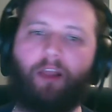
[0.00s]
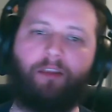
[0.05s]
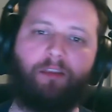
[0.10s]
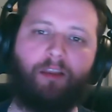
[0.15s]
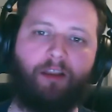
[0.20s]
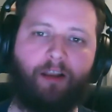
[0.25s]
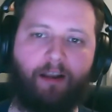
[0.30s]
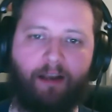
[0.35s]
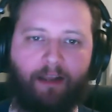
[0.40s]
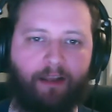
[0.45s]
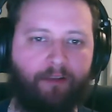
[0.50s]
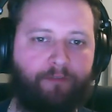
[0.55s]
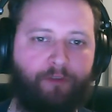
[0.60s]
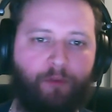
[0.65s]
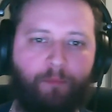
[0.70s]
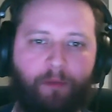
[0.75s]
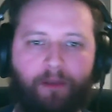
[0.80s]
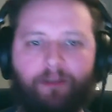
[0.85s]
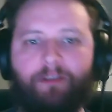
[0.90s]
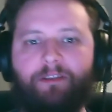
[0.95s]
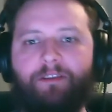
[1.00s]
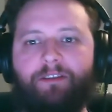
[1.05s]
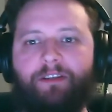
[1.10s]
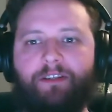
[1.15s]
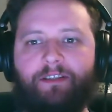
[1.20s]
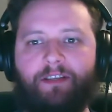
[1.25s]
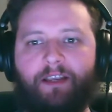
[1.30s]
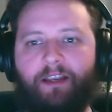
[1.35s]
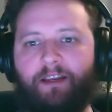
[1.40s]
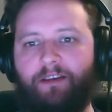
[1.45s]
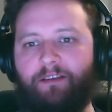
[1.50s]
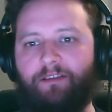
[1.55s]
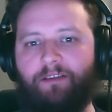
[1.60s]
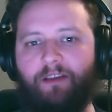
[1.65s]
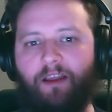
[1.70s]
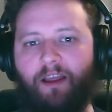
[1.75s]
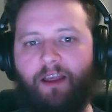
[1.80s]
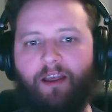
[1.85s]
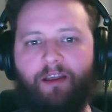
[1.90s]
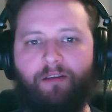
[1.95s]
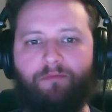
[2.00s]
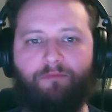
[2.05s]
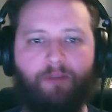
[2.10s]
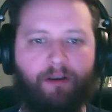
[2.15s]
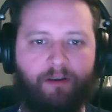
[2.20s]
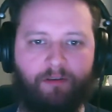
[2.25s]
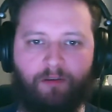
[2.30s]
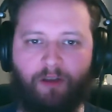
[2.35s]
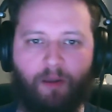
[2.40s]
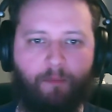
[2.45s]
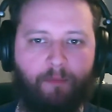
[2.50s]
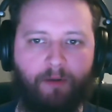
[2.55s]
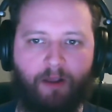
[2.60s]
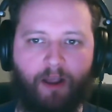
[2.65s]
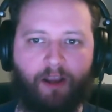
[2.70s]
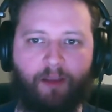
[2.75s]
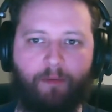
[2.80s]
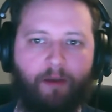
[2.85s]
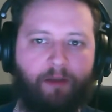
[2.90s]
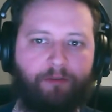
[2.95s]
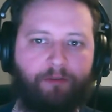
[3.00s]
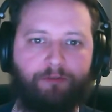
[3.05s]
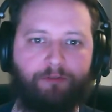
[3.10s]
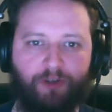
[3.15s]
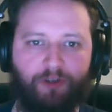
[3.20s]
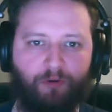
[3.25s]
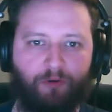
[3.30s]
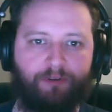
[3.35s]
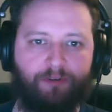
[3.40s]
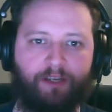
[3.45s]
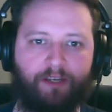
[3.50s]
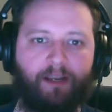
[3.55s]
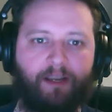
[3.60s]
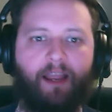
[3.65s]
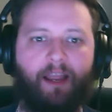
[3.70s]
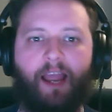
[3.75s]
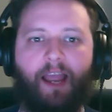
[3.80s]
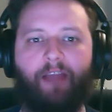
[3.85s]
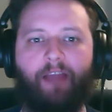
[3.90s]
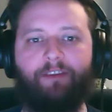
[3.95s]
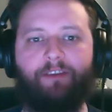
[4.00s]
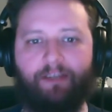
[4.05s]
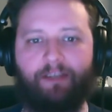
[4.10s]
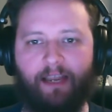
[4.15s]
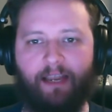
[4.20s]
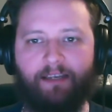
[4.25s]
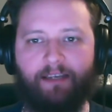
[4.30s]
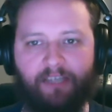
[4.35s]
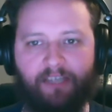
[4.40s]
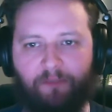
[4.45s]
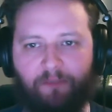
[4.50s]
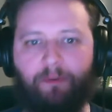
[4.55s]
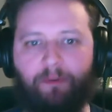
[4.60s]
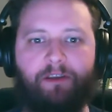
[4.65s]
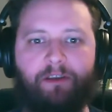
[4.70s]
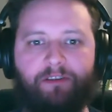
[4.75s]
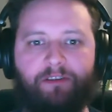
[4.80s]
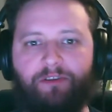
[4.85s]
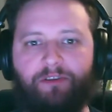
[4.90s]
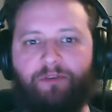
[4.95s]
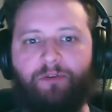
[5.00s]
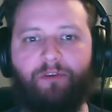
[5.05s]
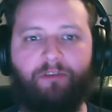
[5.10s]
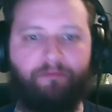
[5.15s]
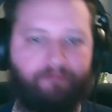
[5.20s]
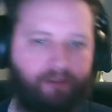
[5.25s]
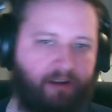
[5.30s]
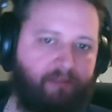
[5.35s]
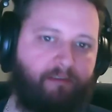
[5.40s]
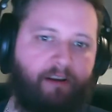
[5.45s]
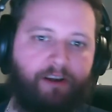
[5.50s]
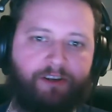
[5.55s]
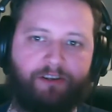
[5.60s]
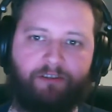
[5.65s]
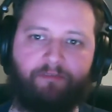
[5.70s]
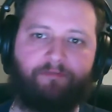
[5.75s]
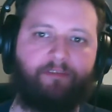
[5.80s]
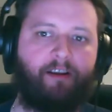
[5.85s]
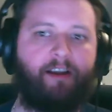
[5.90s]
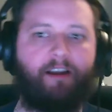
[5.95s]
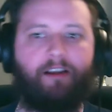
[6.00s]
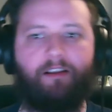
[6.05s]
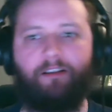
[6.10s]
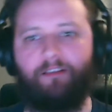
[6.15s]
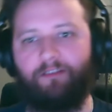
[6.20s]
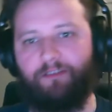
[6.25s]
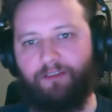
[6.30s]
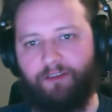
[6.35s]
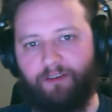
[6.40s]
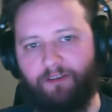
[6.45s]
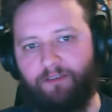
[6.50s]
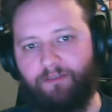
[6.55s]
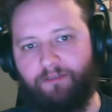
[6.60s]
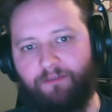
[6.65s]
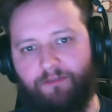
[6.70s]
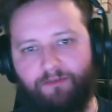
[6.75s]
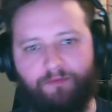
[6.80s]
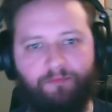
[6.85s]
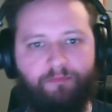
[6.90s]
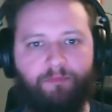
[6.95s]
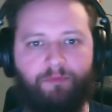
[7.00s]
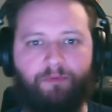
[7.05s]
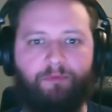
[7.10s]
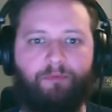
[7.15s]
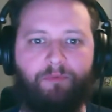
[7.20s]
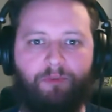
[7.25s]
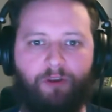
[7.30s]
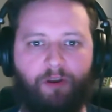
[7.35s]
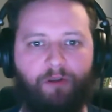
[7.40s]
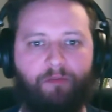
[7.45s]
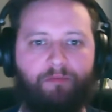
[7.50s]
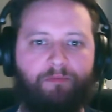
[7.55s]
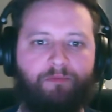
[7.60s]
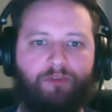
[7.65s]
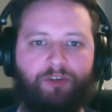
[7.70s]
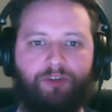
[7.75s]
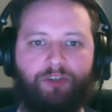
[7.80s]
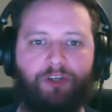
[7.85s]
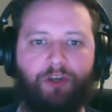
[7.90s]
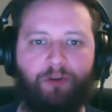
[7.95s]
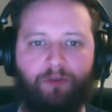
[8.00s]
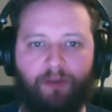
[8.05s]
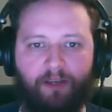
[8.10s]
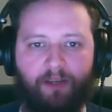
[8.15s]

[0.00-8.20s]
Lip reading: click a few buttons? Is it run a command or two, or is it having to get deep into configuration files and tuning